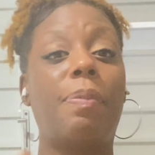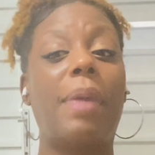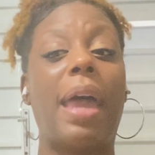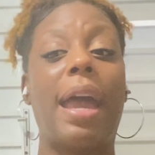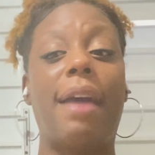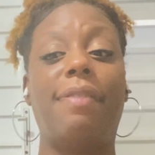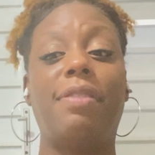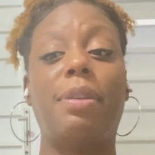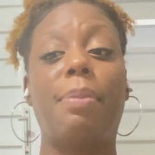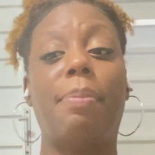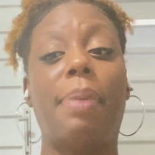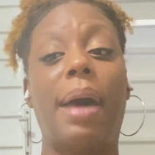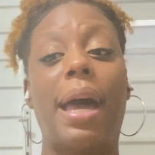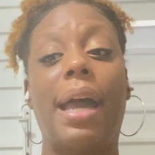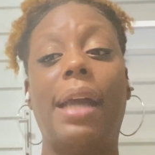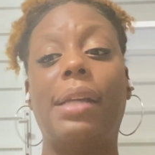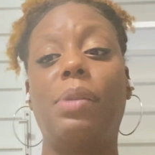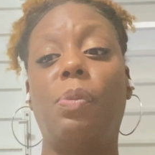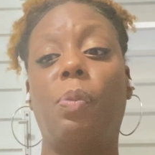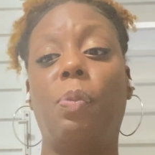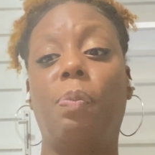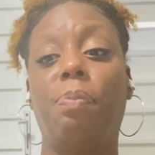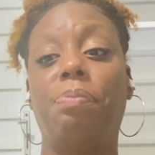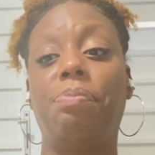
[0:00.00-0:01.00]
have to
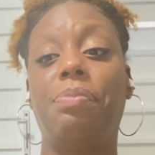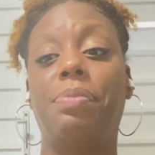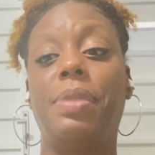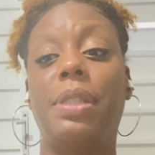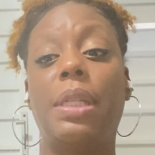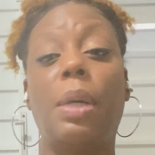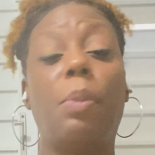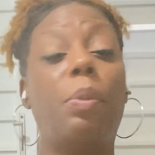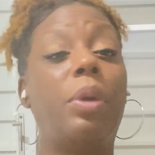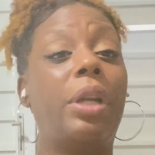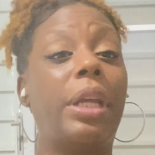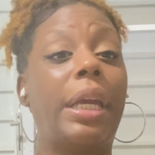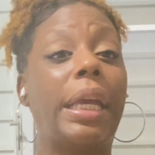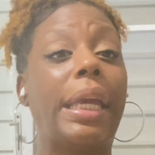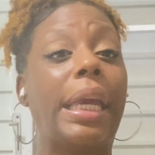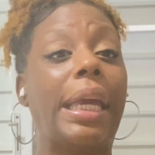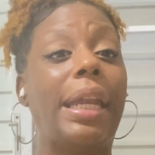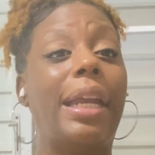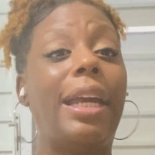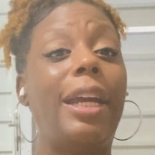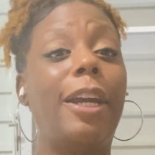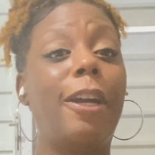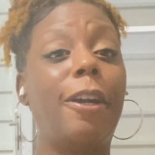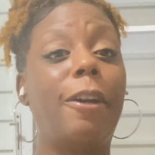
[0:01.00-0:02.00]
buy some when you get
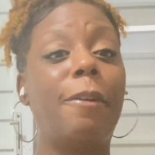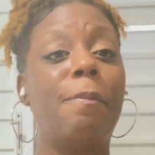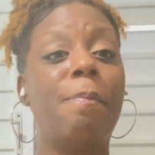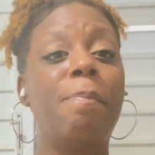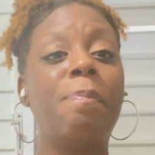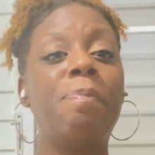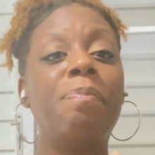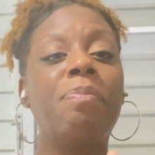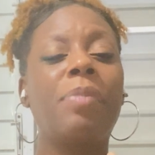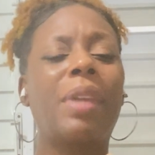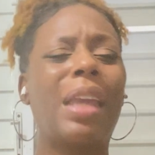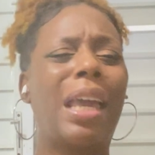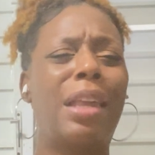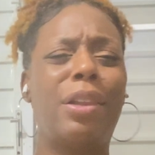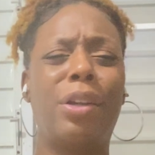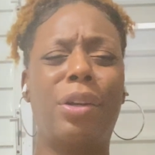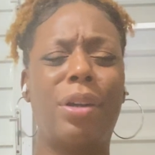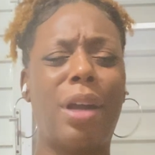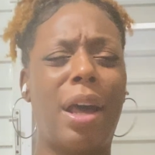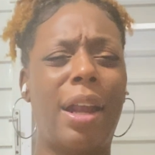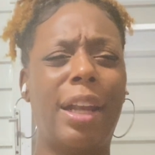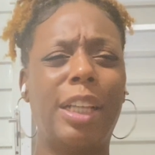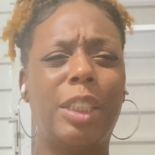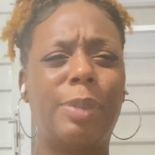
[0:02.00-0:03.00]
here, and they're
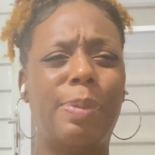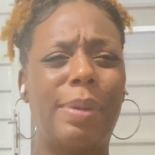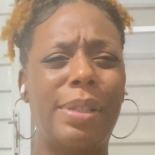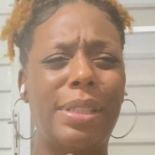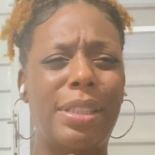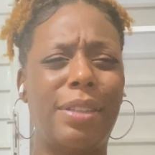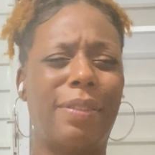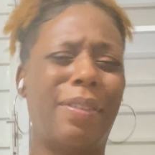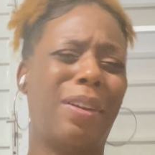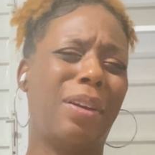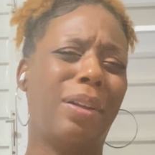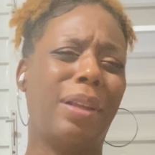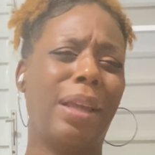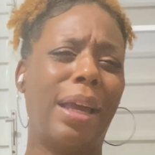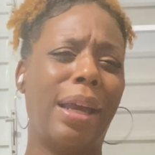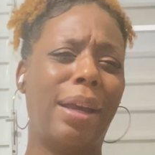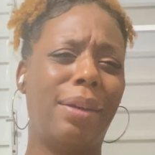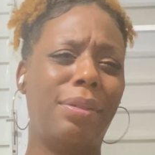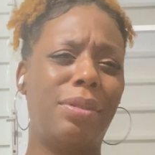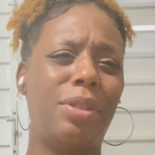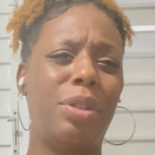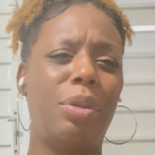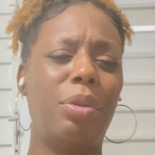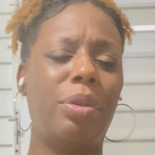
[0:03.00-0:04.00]
not expensive. They're
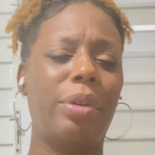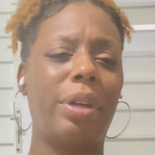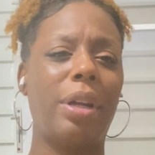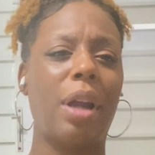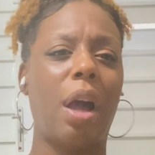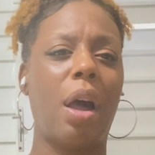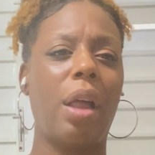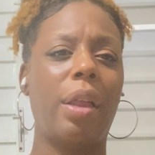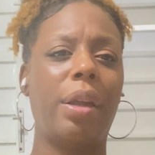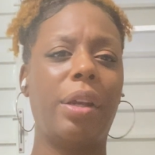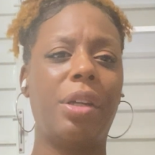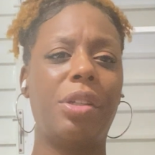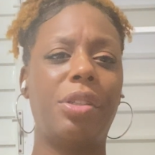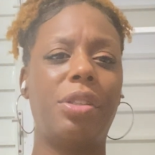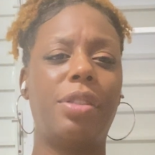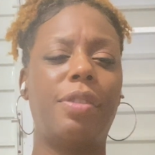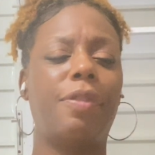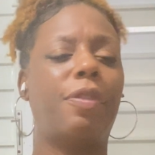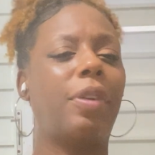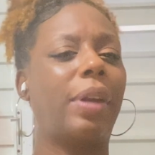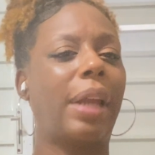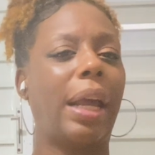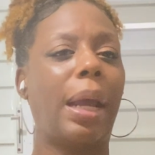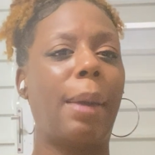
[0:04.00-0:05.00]
like $2-3
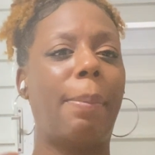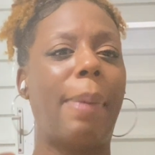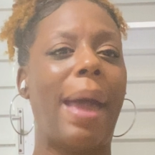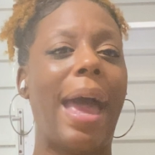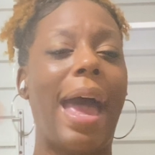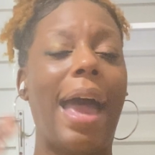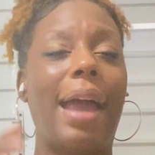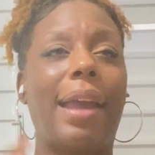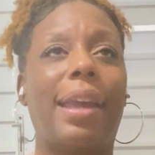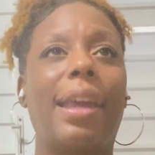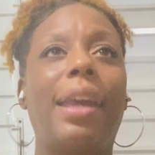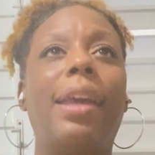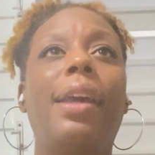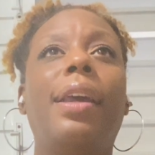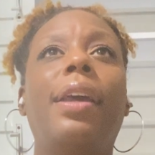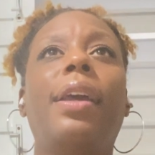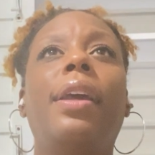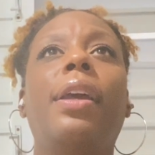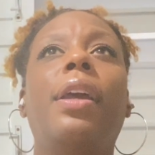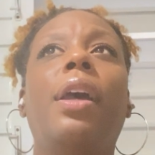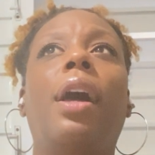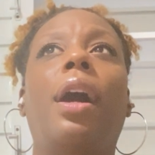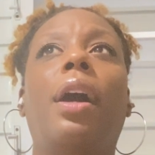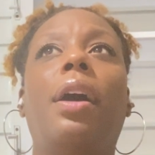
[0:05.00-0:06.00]
for like a pack.
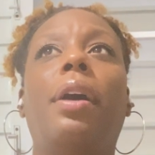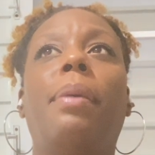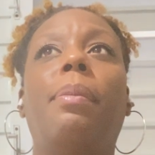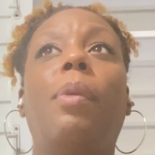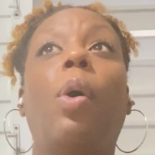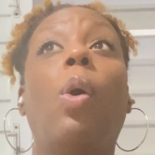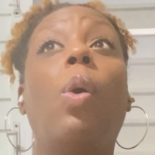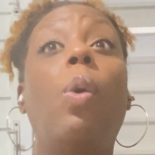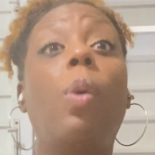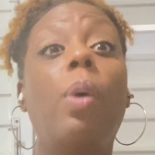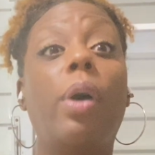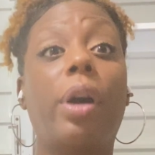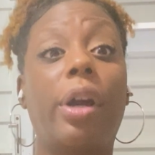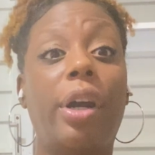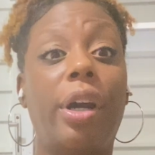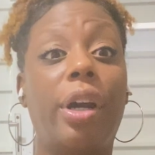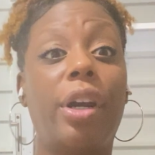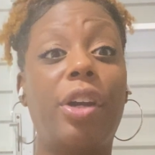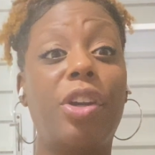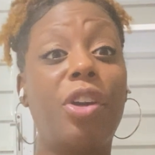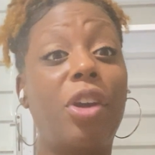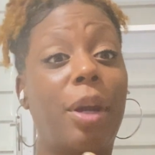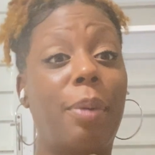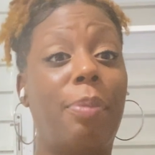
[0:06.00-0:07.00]

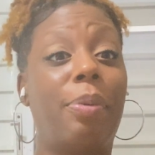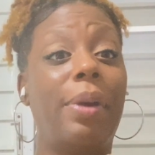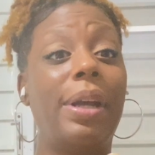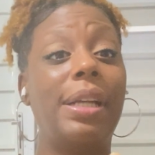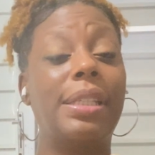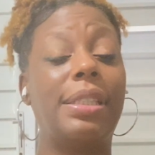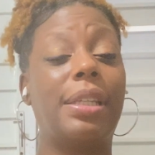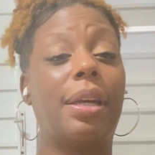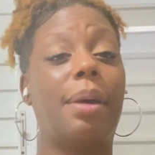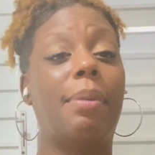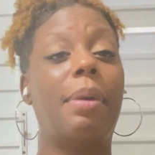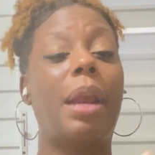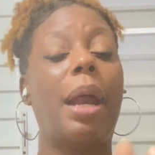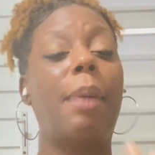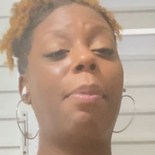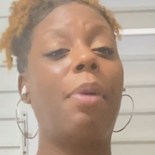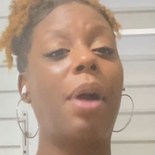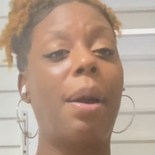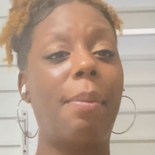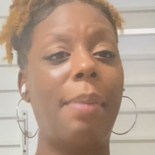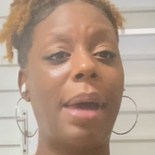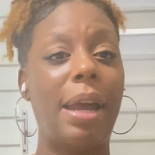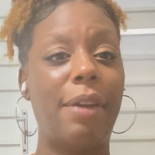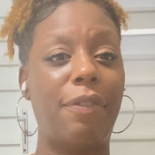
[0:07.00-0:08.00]
Or you're going to bring some. And I
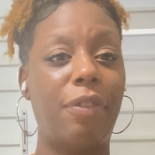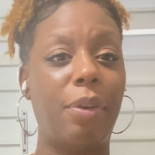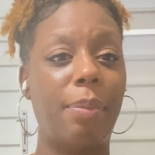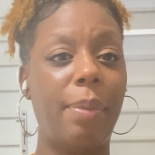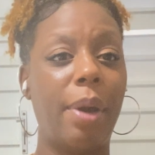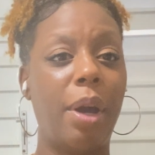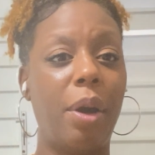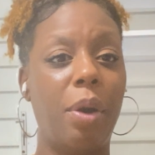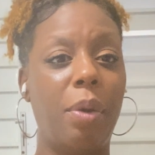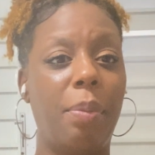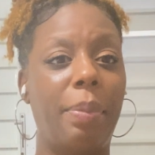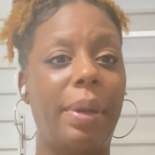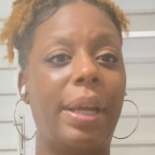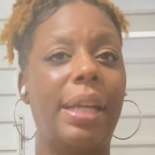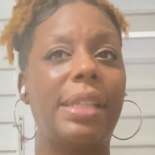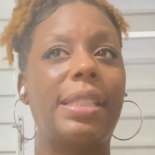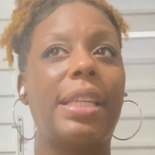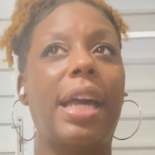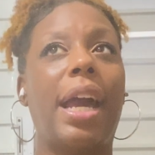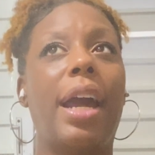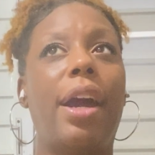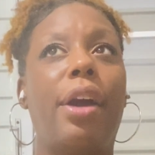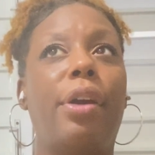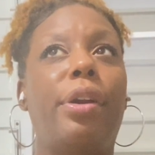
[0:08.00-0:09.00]
brought mine from home because
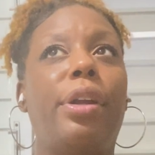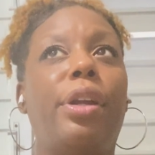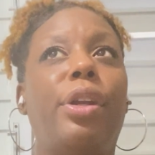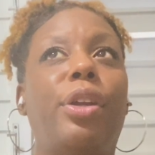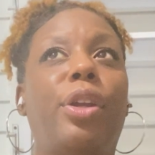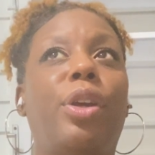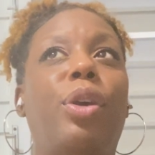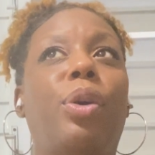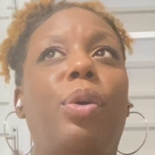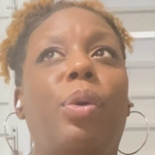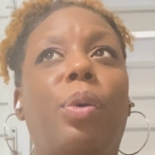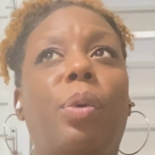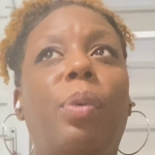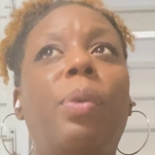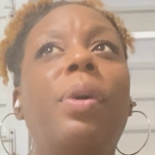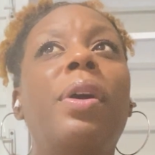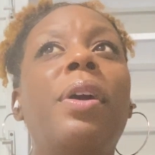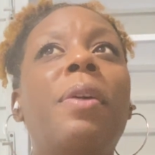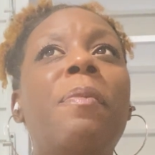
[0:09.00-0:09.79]
I already knew